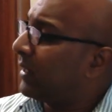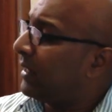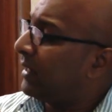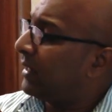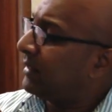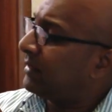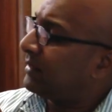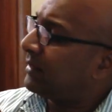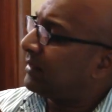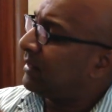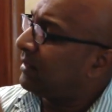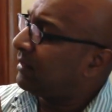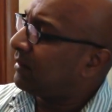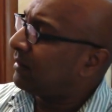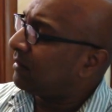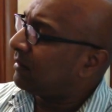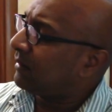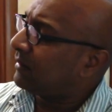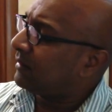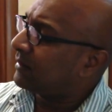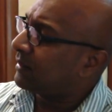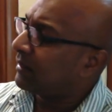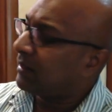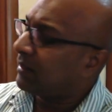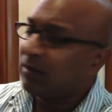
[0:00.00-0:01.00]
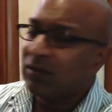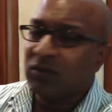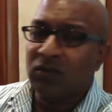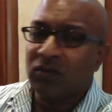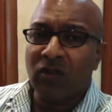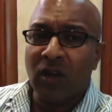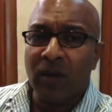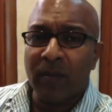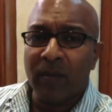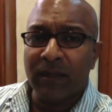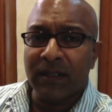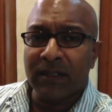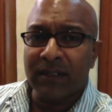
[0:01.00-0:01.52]
here, it's a little
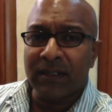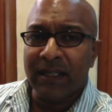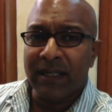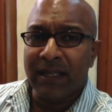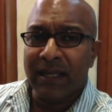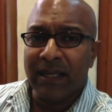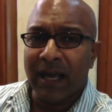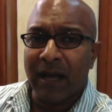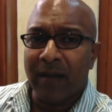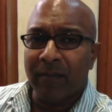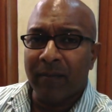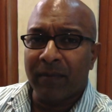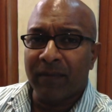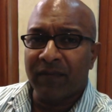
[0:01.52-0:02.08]
storm in a teacup,